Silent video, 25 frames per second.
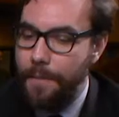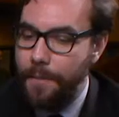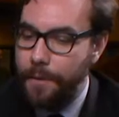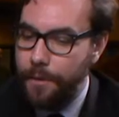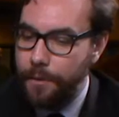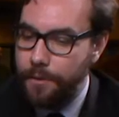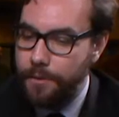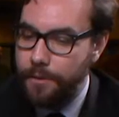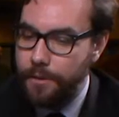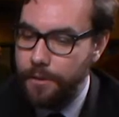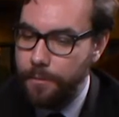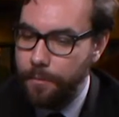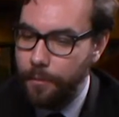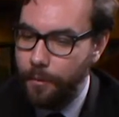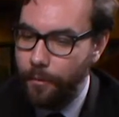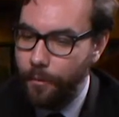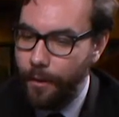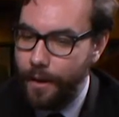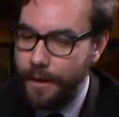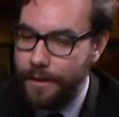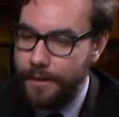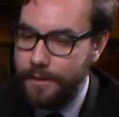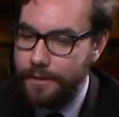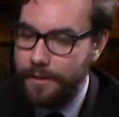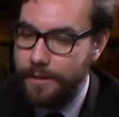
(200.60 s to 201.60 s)
those human
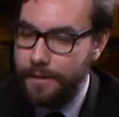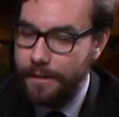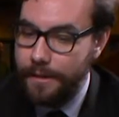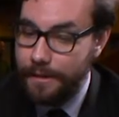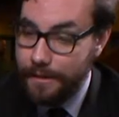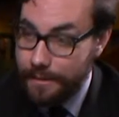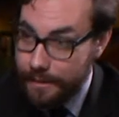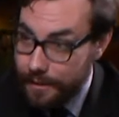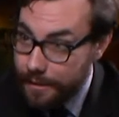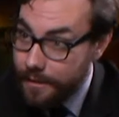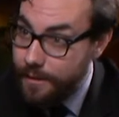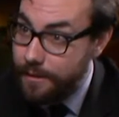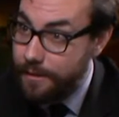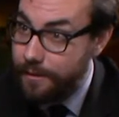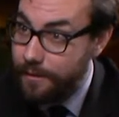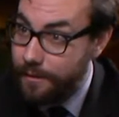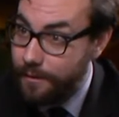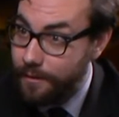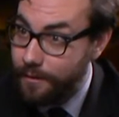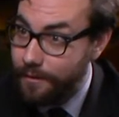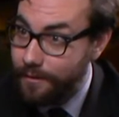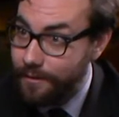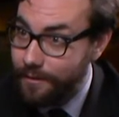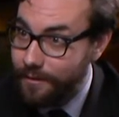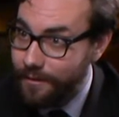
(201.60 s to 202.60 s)
rights exist.
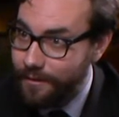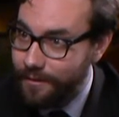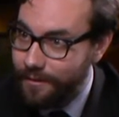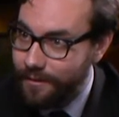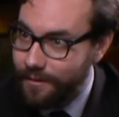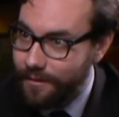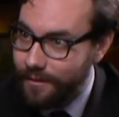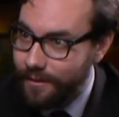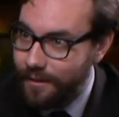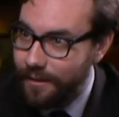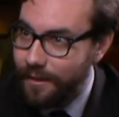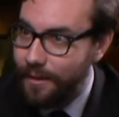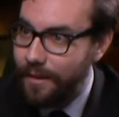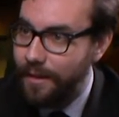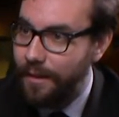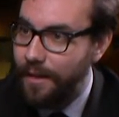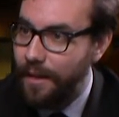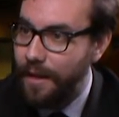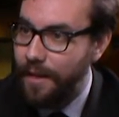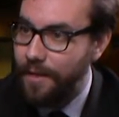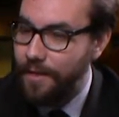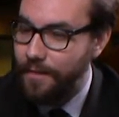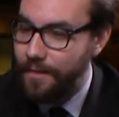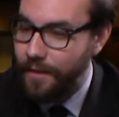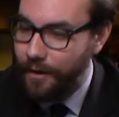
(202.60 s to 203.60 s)

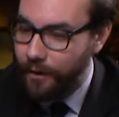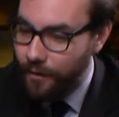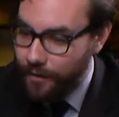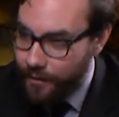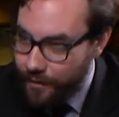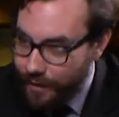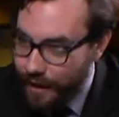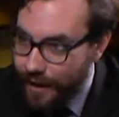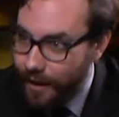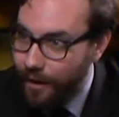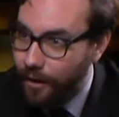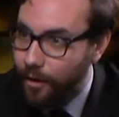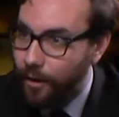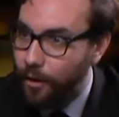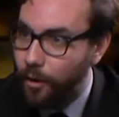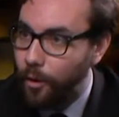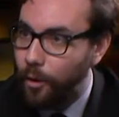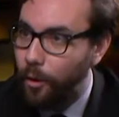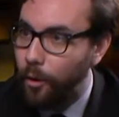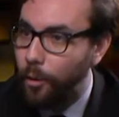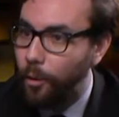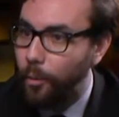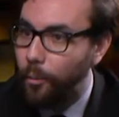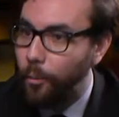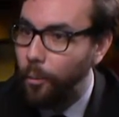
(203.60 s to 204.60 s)
They're there
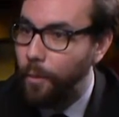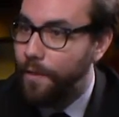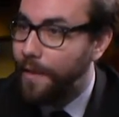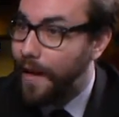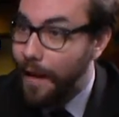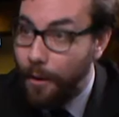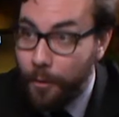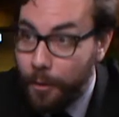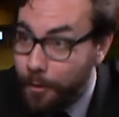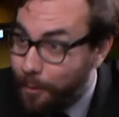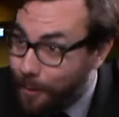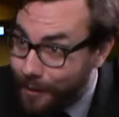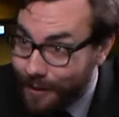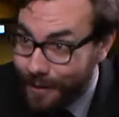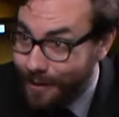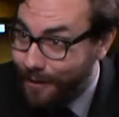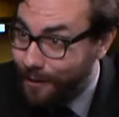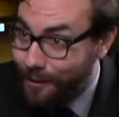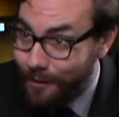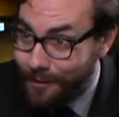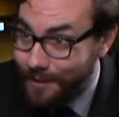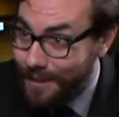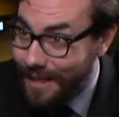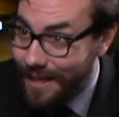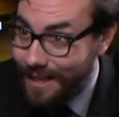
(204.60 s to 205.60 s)
without a
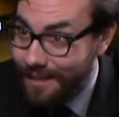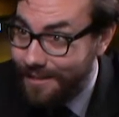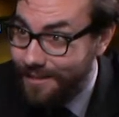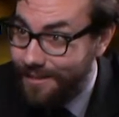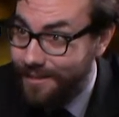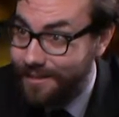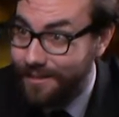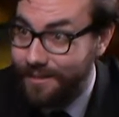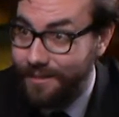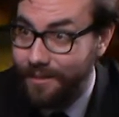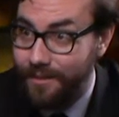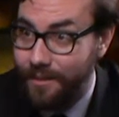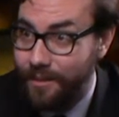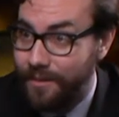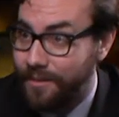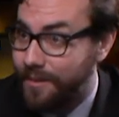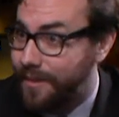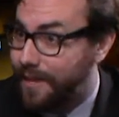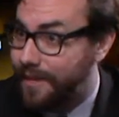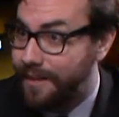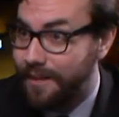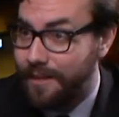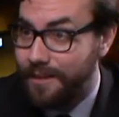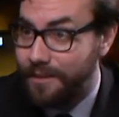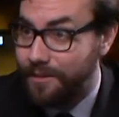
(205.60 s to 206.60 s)
political test.
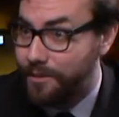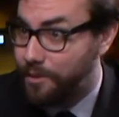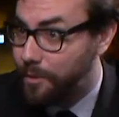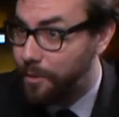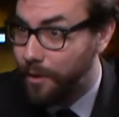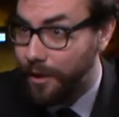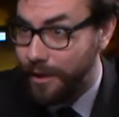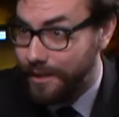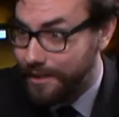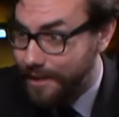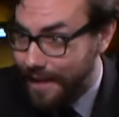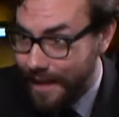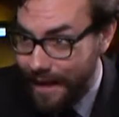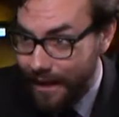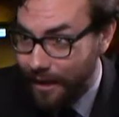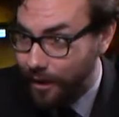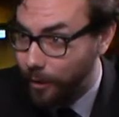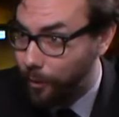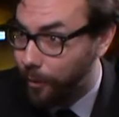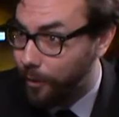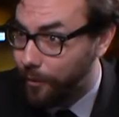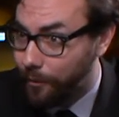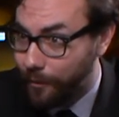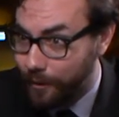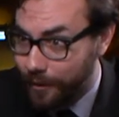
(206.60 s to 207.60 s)
They do not care
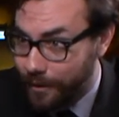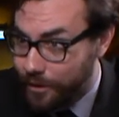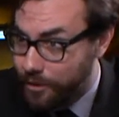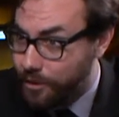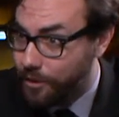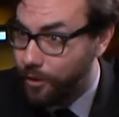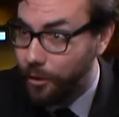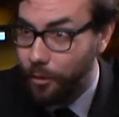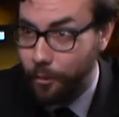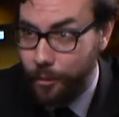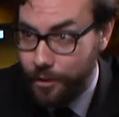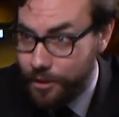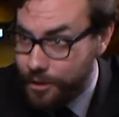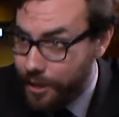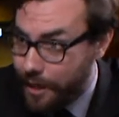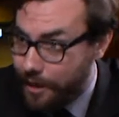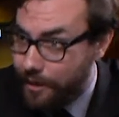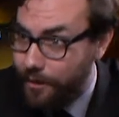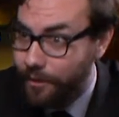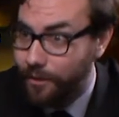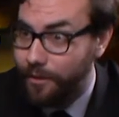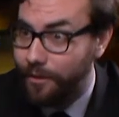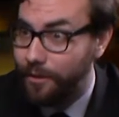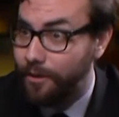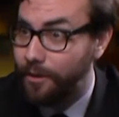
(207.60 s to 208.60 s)
what religion or what
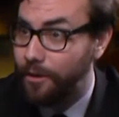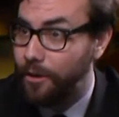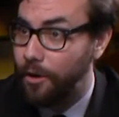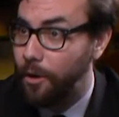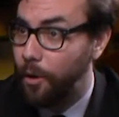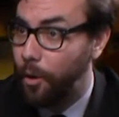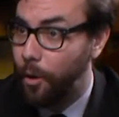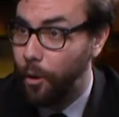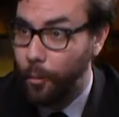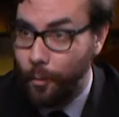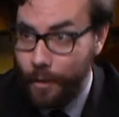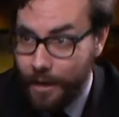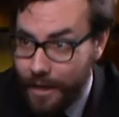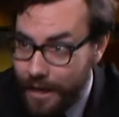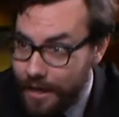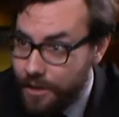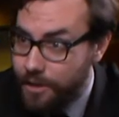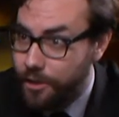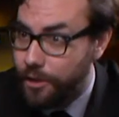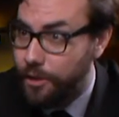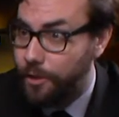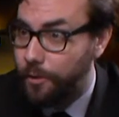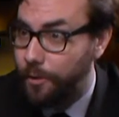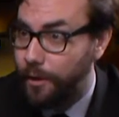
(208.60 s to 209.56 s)
gender or what nation you